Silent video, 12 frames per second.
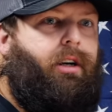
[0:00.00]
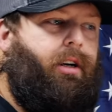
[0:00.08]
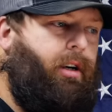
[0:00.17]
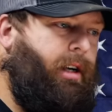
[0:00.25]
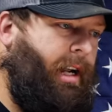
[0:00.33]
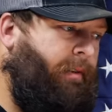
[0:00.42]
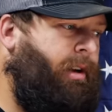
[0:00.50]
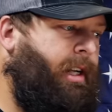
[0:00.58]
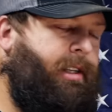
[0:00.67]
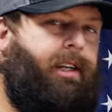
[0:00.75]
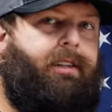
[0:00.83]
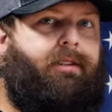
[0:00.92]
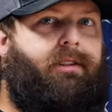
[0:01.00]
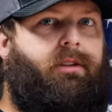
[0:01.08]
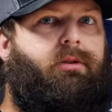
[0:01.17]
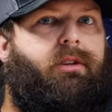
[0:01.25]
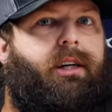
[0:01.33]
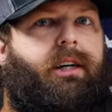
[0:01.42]
Uh, and I've got techs that
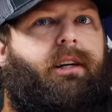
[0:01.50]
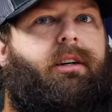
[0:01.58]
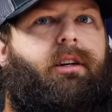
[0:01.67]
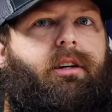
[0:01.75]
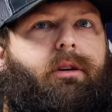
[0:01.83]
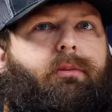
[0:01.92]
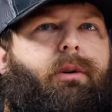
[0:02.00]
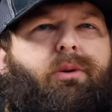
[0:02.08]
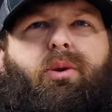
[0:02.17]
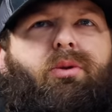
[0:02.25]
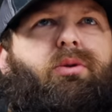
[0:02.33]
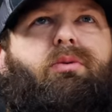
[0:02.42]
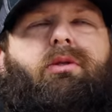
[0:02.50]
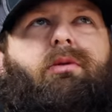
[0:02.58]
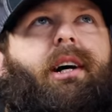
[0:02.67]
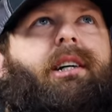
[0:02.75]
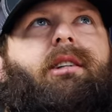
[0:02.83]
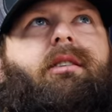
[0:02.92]
do that. Um, of course, with
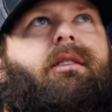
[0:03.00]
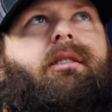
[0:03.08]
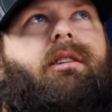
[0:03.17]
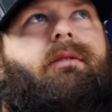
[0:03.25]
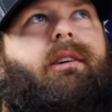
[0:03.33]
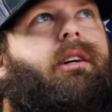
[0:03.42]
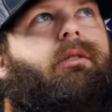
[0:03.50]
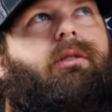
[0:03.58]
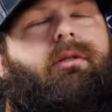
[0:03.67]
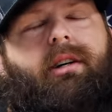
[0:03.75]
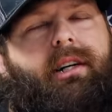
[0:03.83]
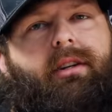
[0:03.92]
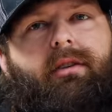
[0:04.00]
ratchets and stuff, they don't do that.